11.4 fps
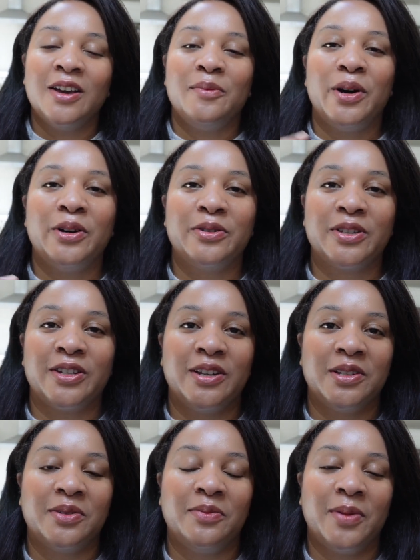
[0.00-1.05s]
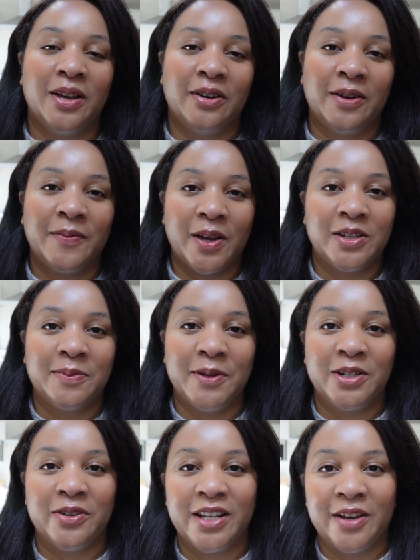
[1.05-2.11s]
milestones for me, I'm going to be
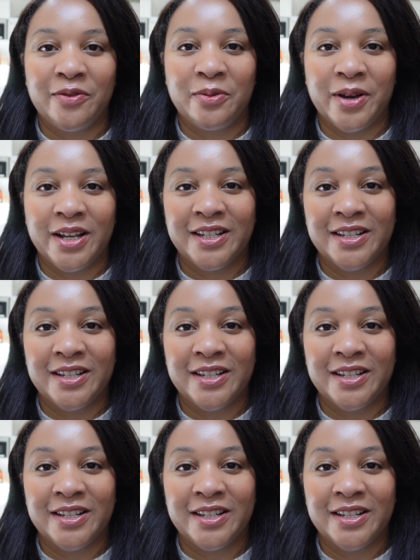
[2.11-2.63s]
doing giveaways.